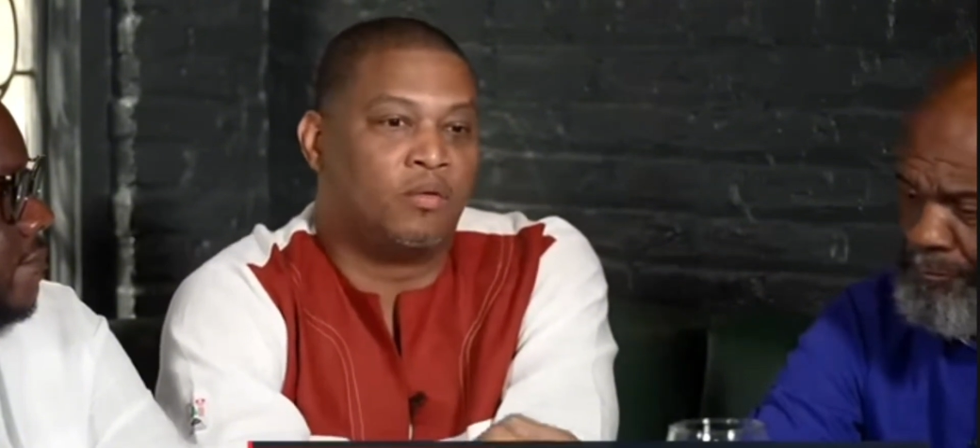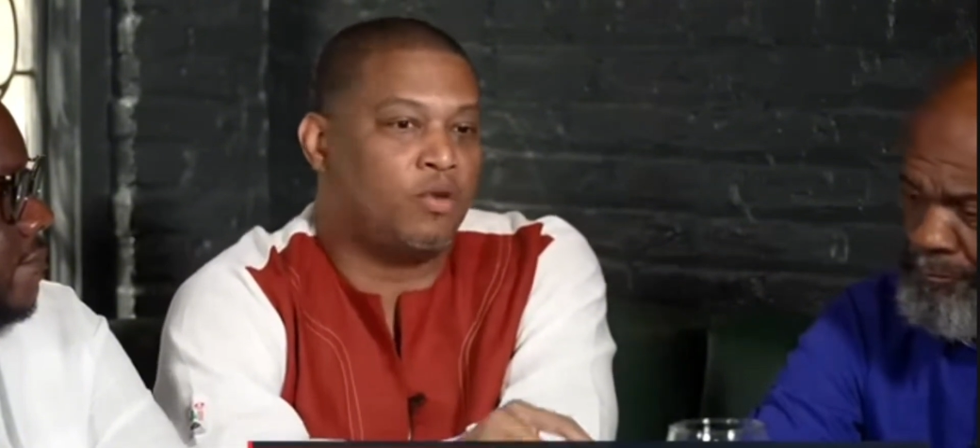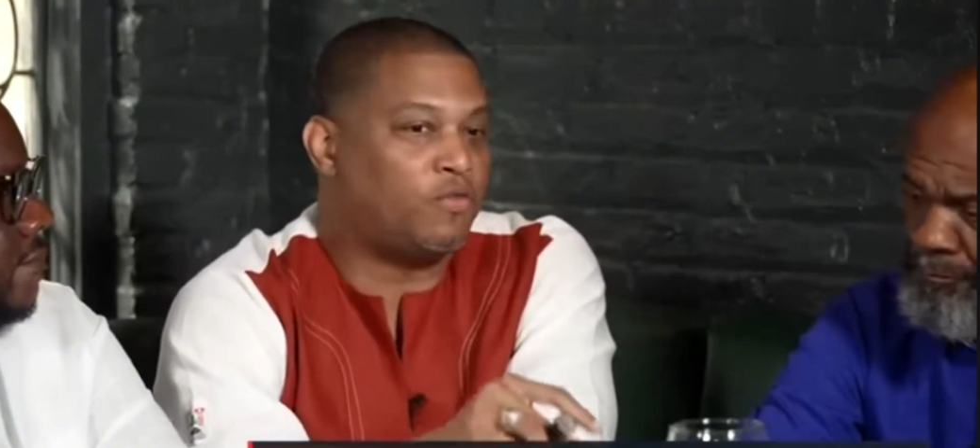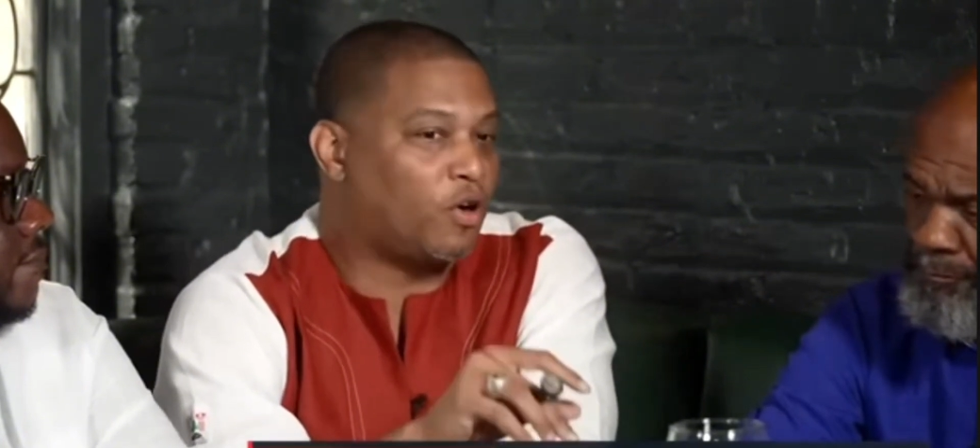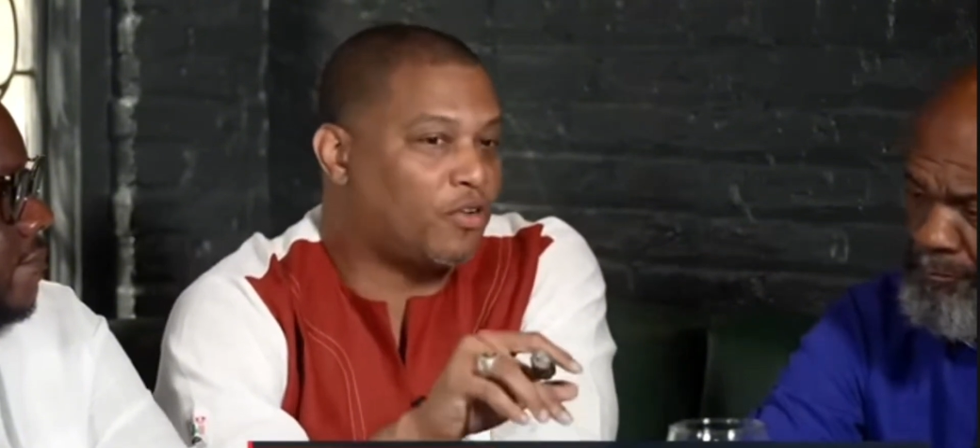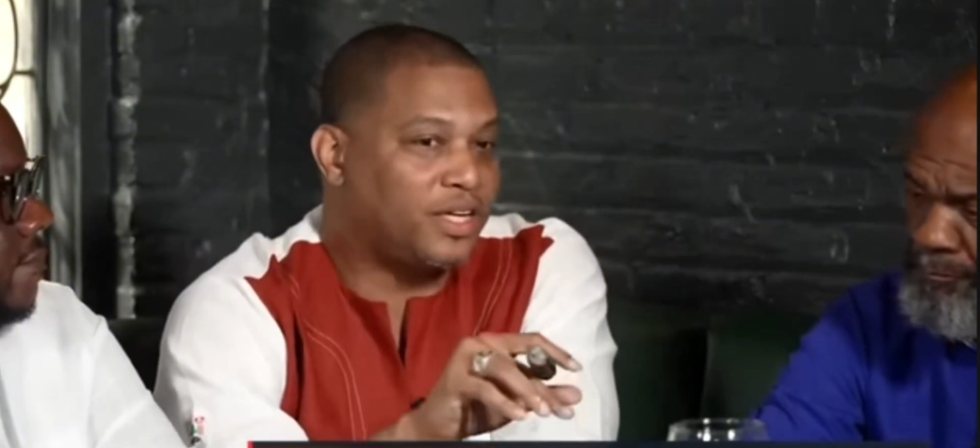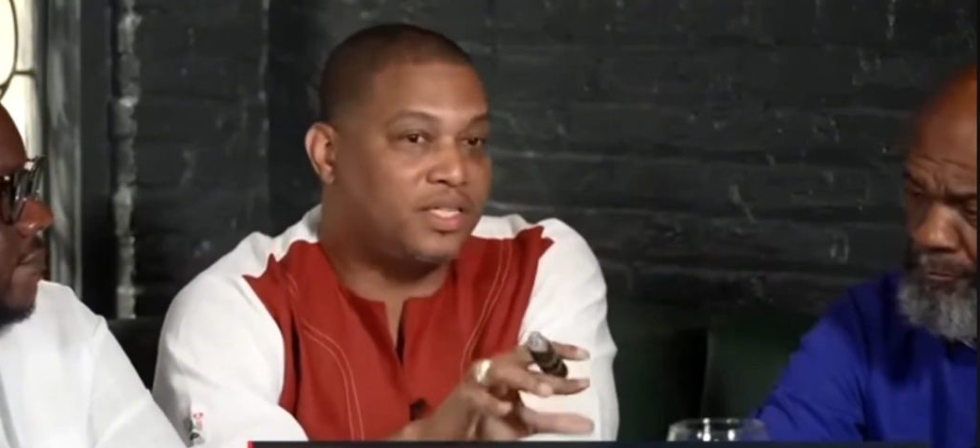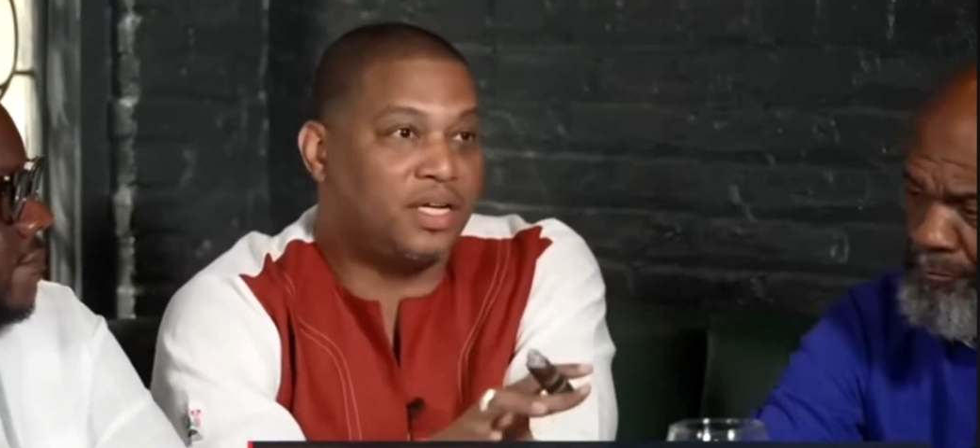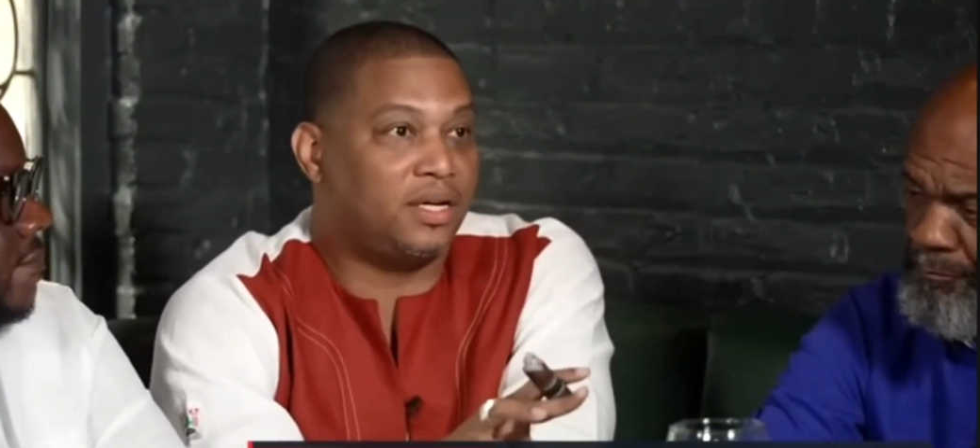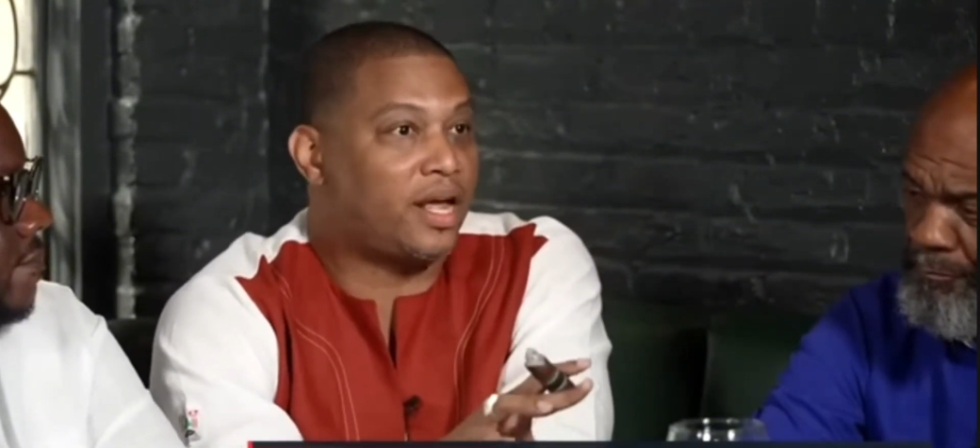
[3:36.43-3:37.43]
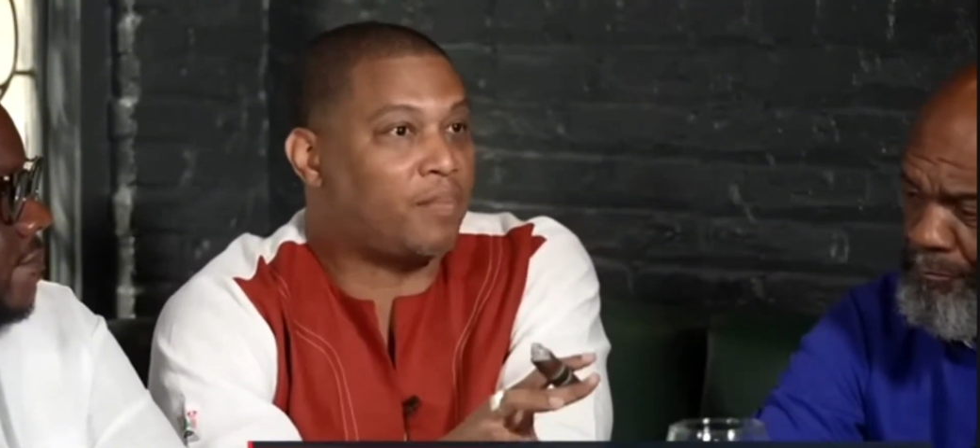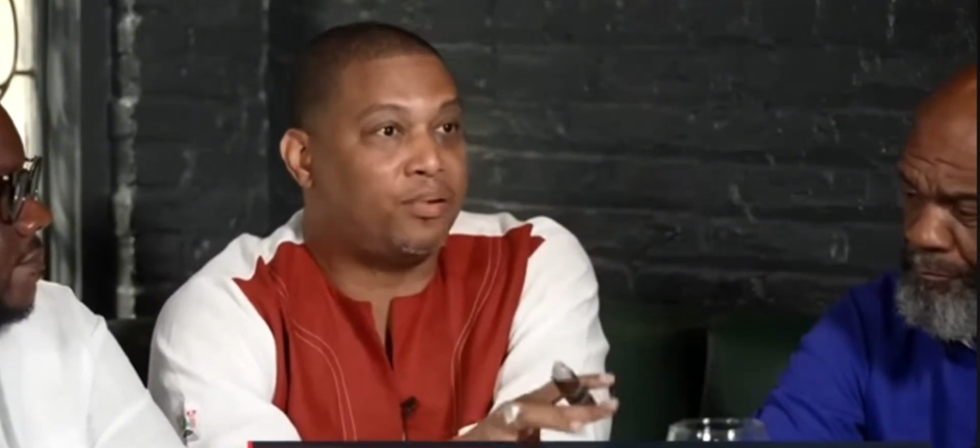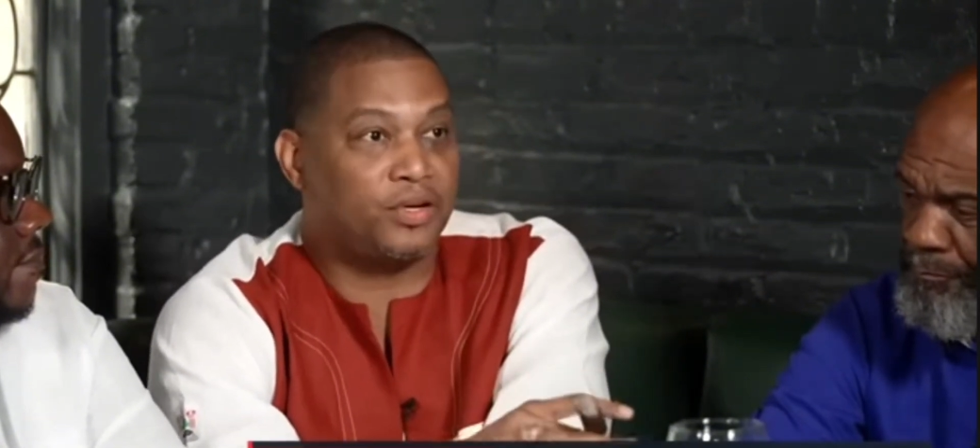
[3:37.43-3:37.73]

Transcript: we've already seen that